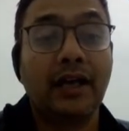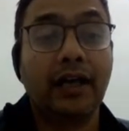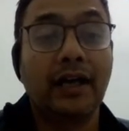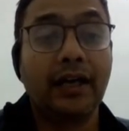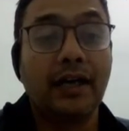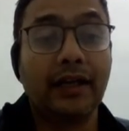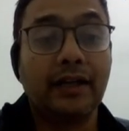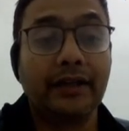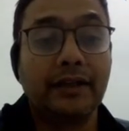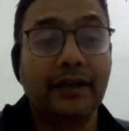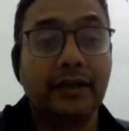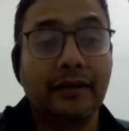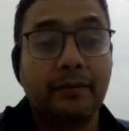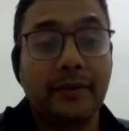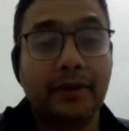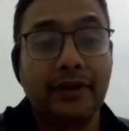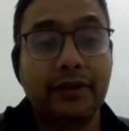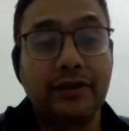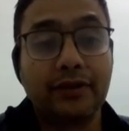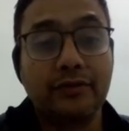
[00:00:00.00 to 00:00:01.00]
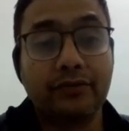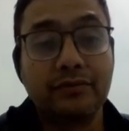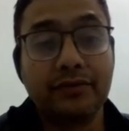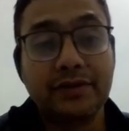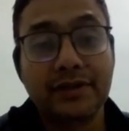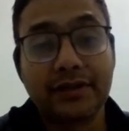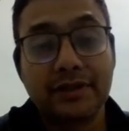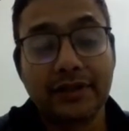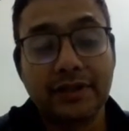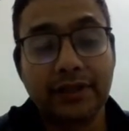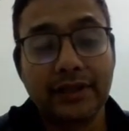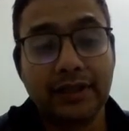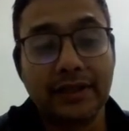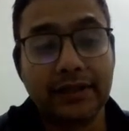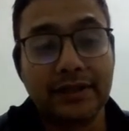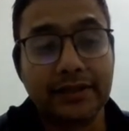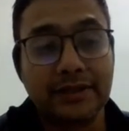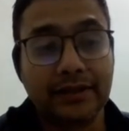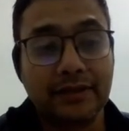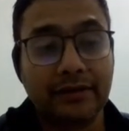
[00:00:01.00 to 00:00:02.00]
And they are mainly used,
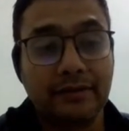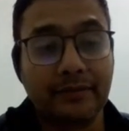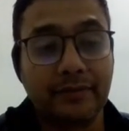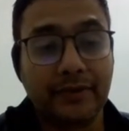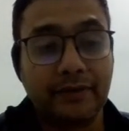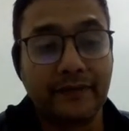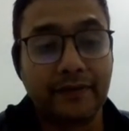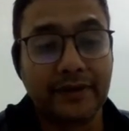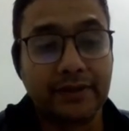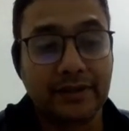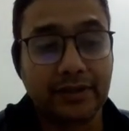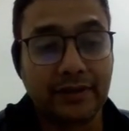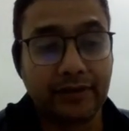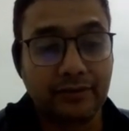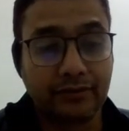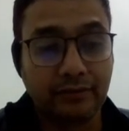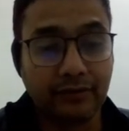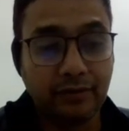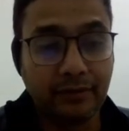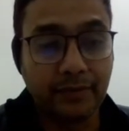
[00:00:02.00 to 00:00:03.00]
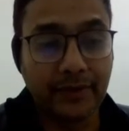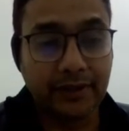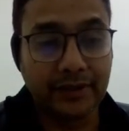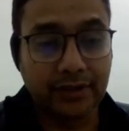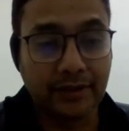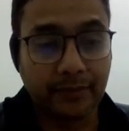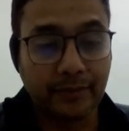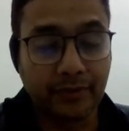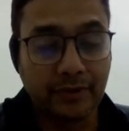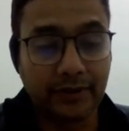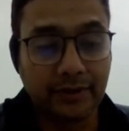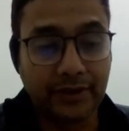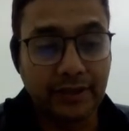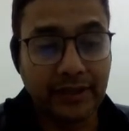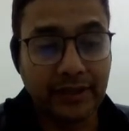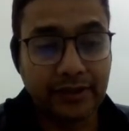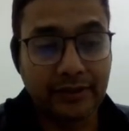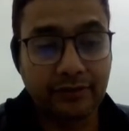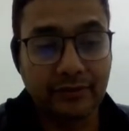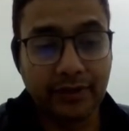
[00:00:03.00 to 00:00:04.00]
as previously told, based upon
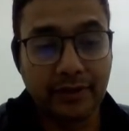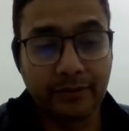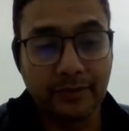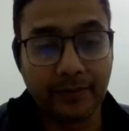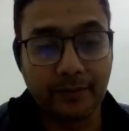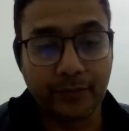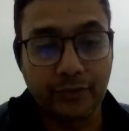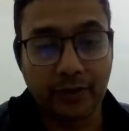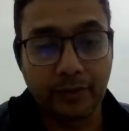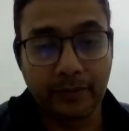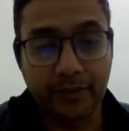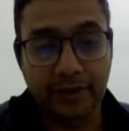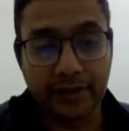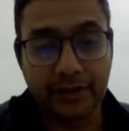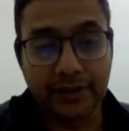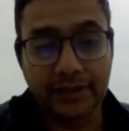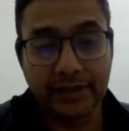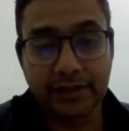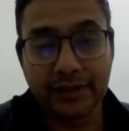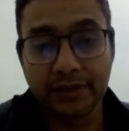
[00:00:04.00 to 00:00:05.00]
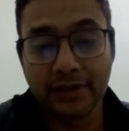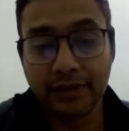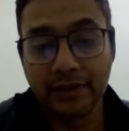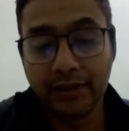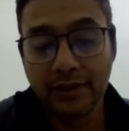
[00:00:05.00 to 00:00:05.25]
these two properties.